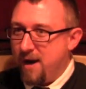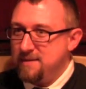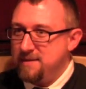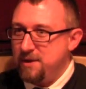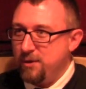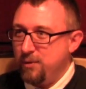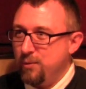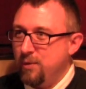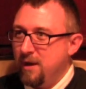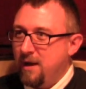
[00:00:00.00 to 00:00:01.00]
us
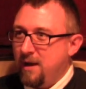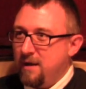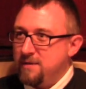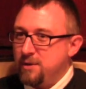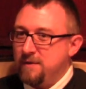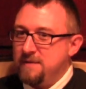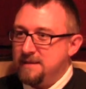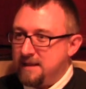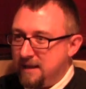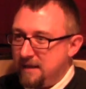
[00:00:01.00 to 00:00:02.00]
to sort of
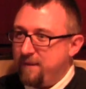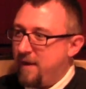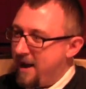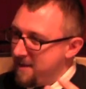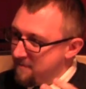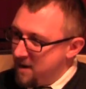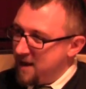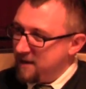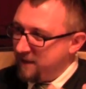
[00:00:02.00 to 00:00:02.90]
solidify in the mind